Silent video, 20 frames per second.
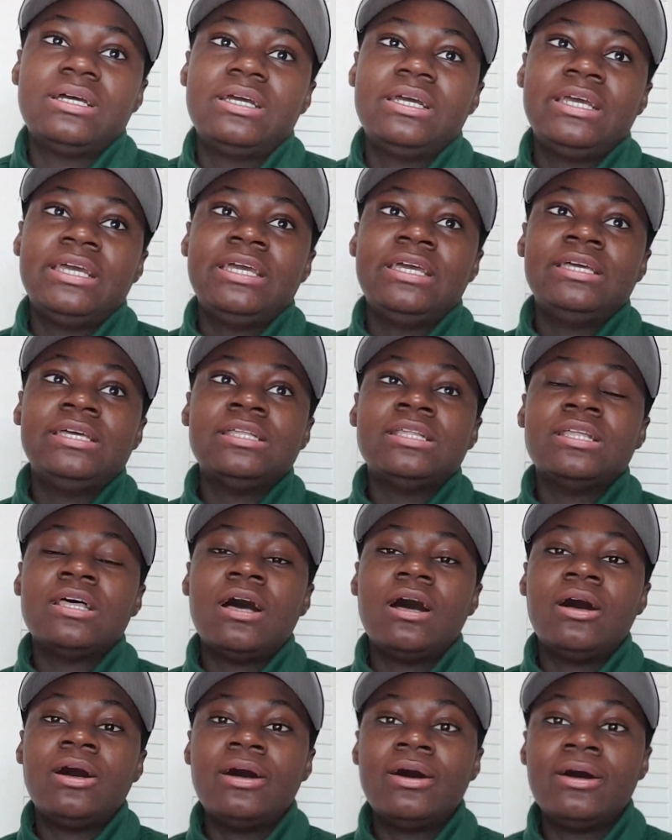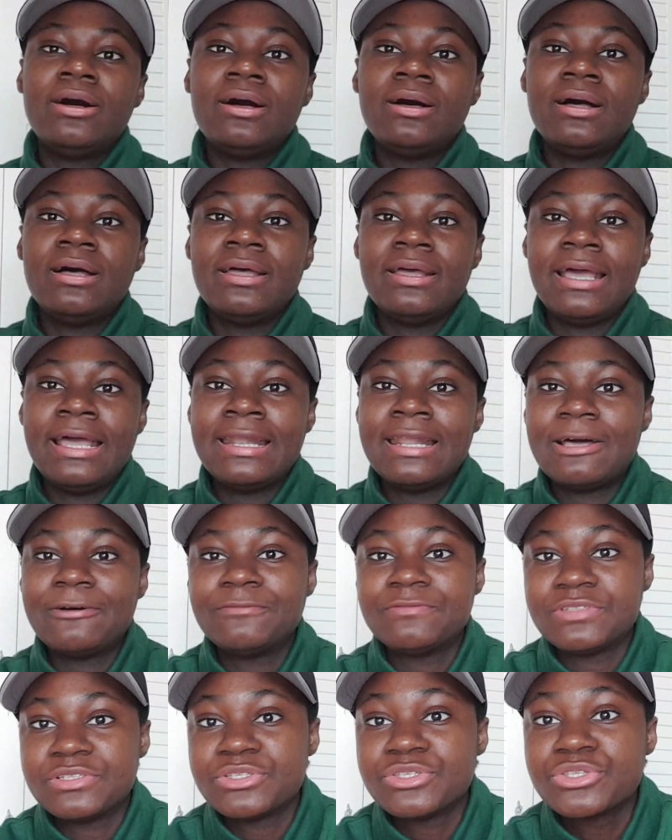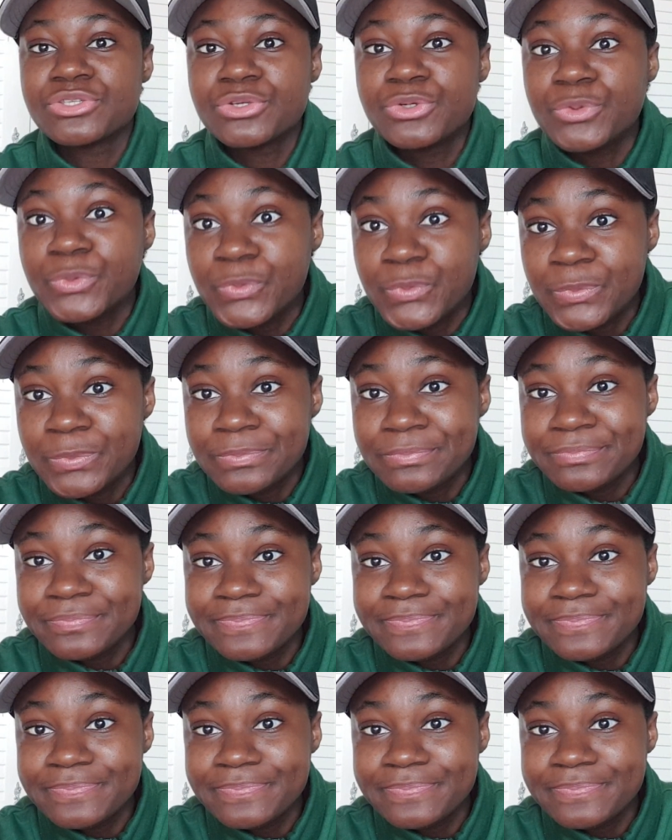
in uh, an after school.